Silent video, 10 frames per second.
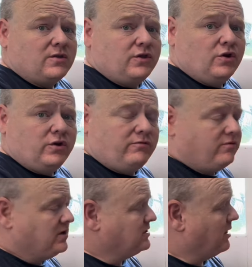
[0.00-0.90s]
The only
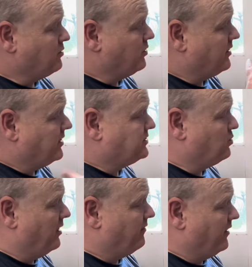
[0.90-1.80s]
reason I'm doing it this
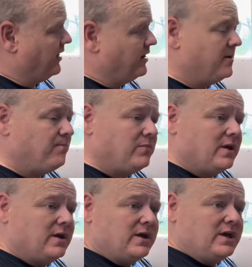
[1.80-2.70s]
way for you
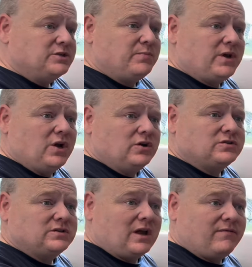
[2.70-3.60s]
is
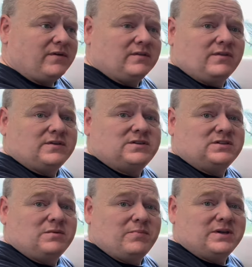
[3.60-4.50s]
because I think this is
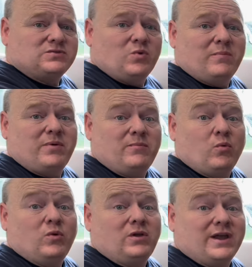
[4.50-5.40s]
the bits where people
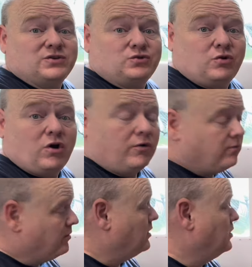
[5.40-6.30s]
will get stuck on.
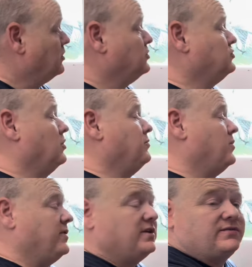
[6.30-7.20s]
So I'm
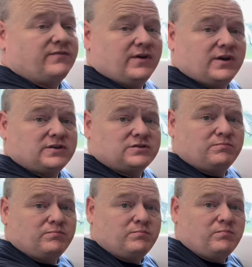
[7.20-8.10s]
doing this first,
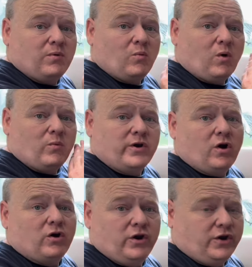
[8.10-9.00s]
but what we're
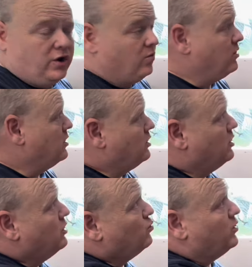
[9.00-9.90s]
not going to do,
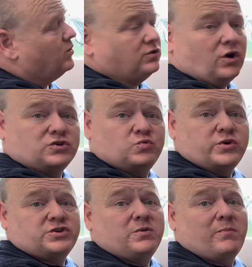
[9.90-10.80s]
we will not
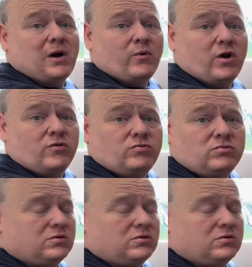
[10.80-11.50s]
switch the power on.